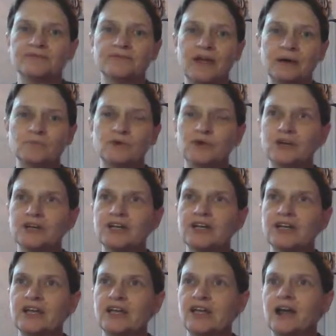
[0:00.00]
of that book,
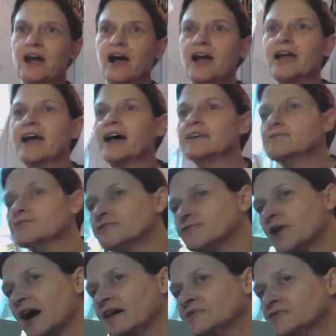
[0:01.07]
I had
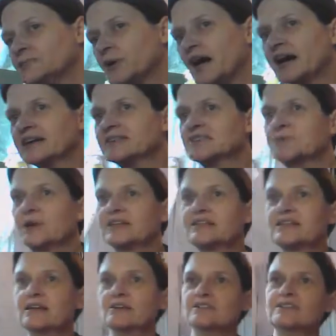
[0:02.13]
5 bags written
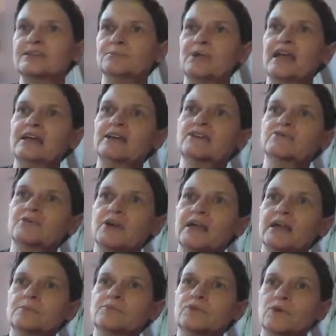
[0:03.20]
down to make for
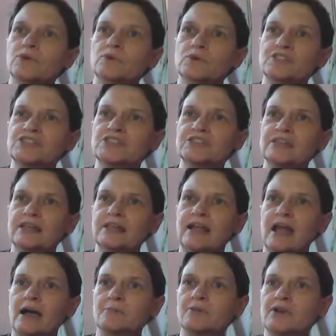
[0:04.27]
April, which didn't
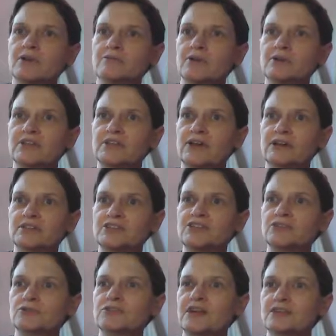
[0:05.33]
happen. I've only gotten
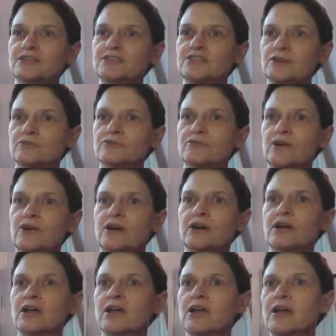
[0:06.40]
2 done so far.
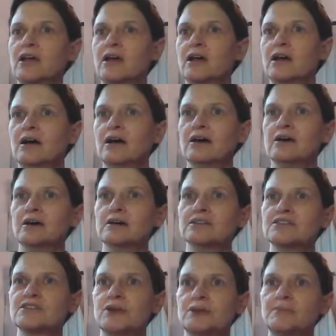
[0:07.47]

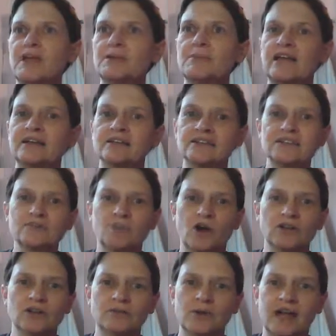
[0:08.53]
So I may make a
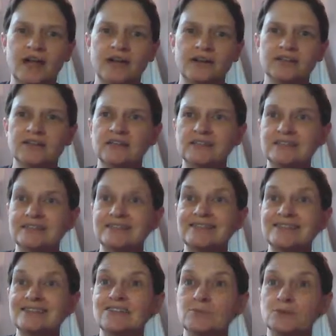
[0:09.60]
smaller bag because
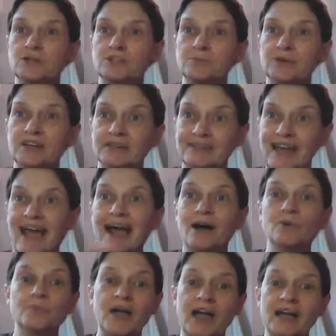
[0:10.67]
these are really big. The
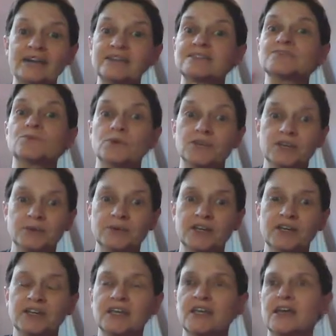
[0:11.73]
owl bag is really
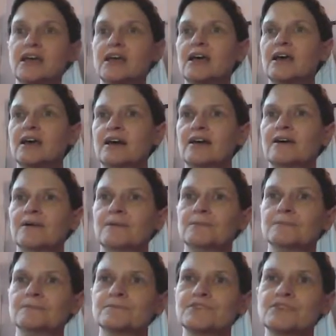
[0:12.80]
big.
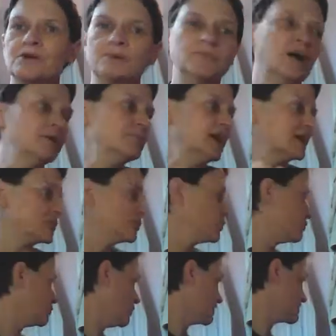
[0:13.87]
So I might make one